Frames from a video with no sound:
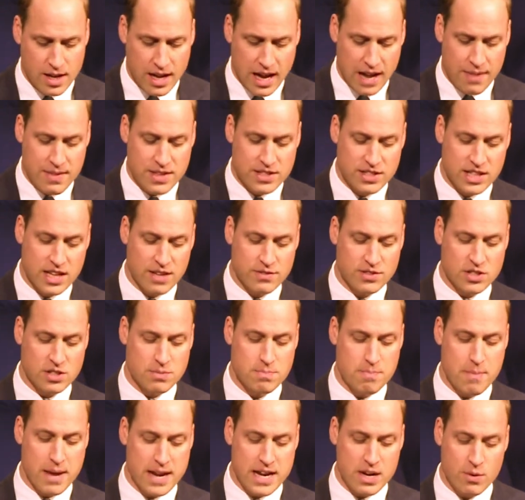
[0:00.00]
And this gives us
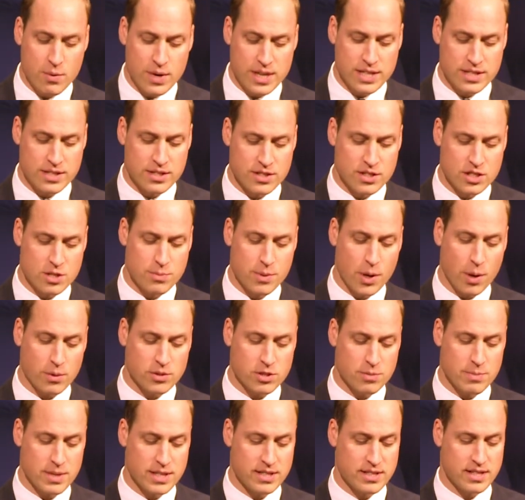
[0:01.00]
many reasons to be
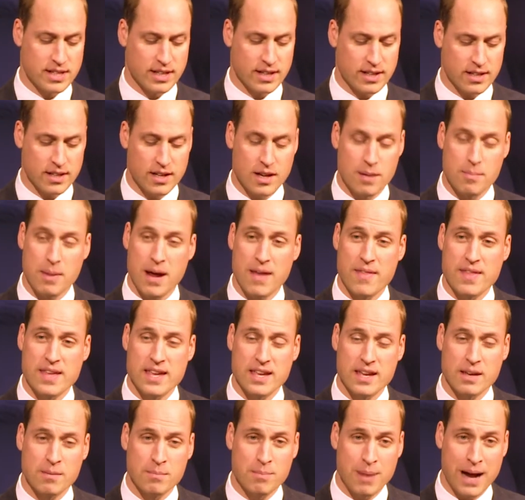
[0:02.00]
optimistic about
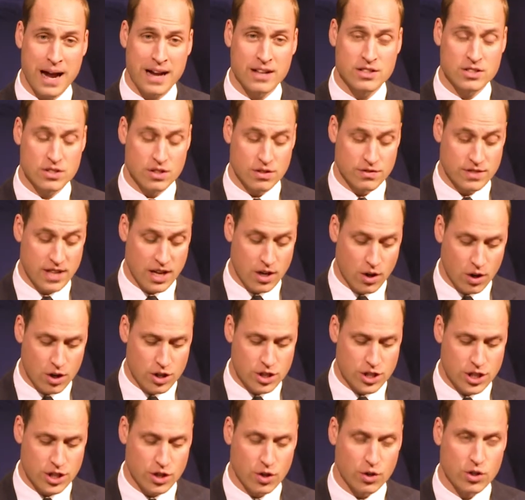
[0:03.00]
the impact of
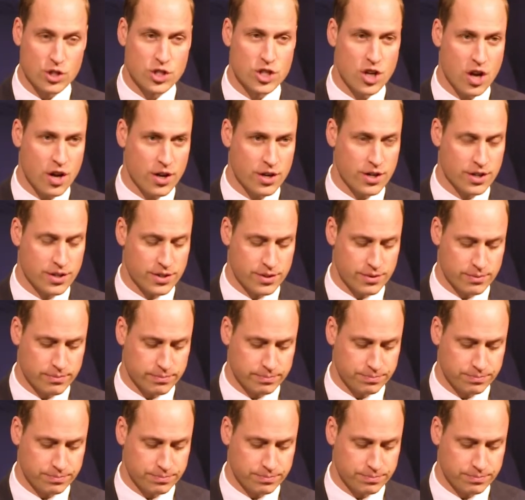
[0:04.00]
technology on childhood.